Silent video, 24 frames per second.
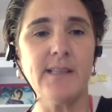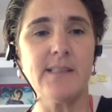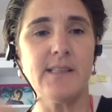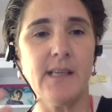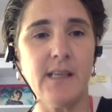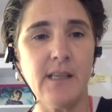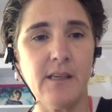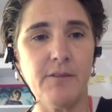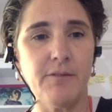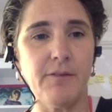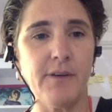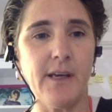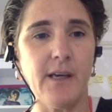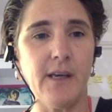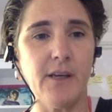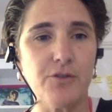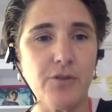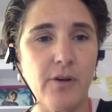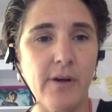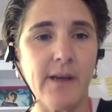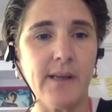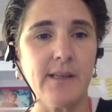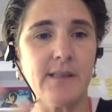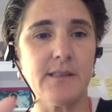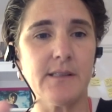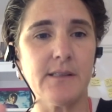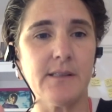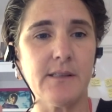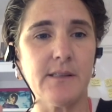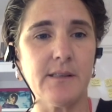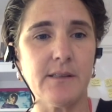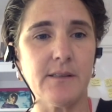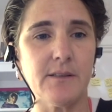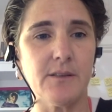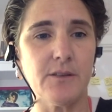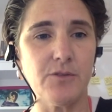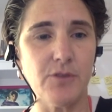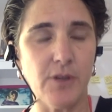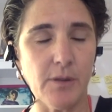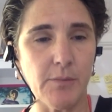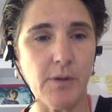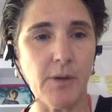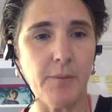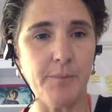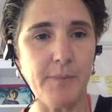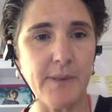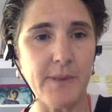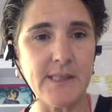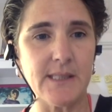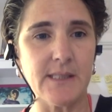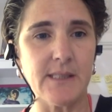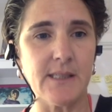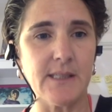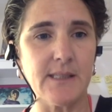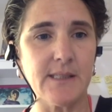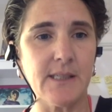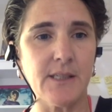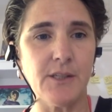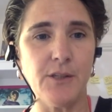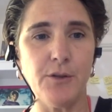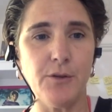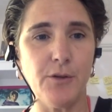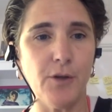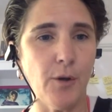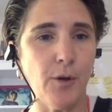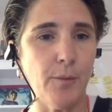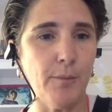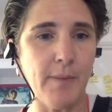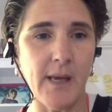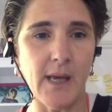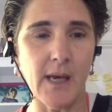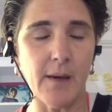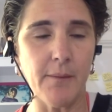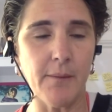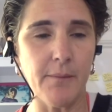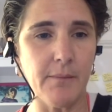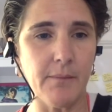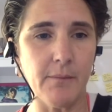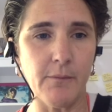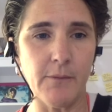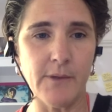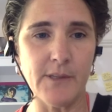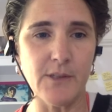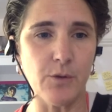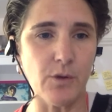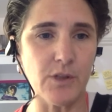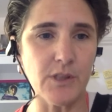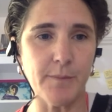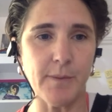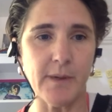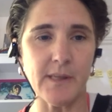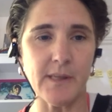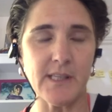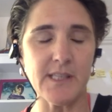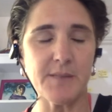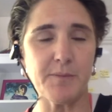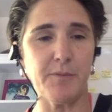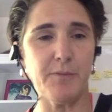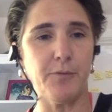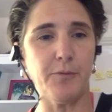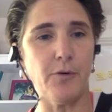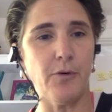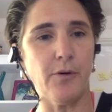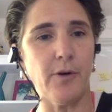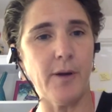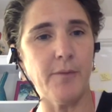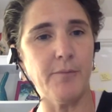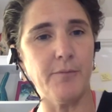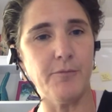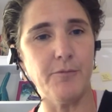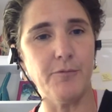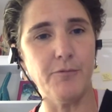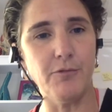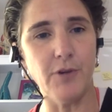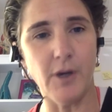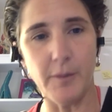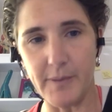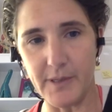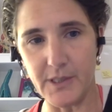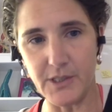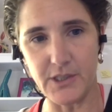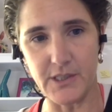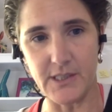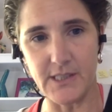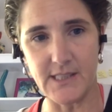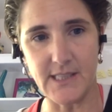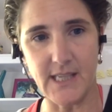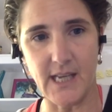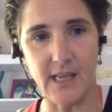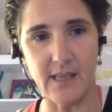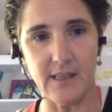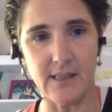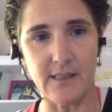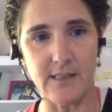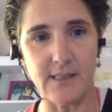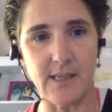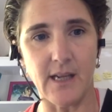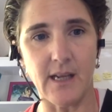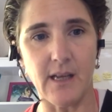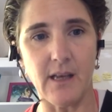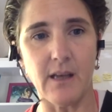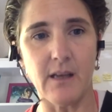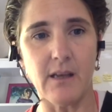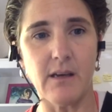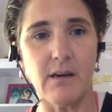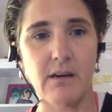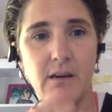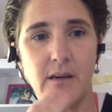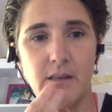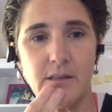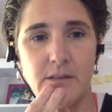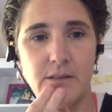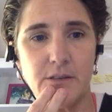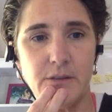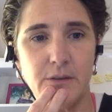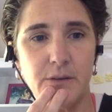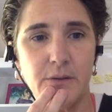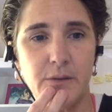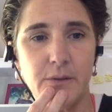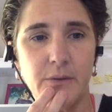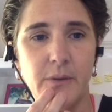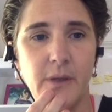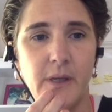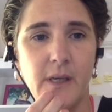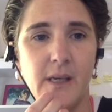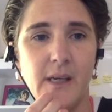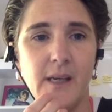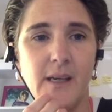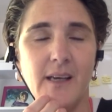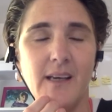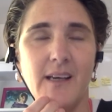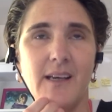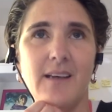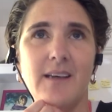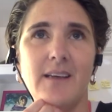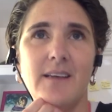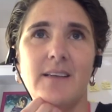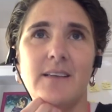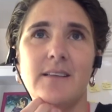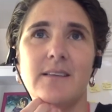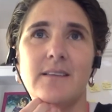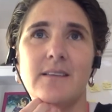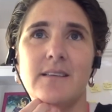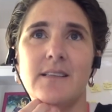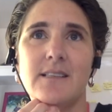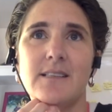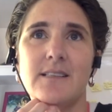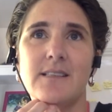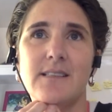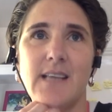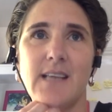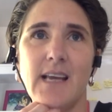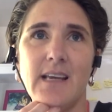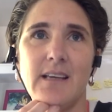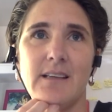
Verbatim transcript: trying to innovate, trying to drum up business. And you know me, I'm we talked about this before. I'm rubbish at sales. Like I can't do the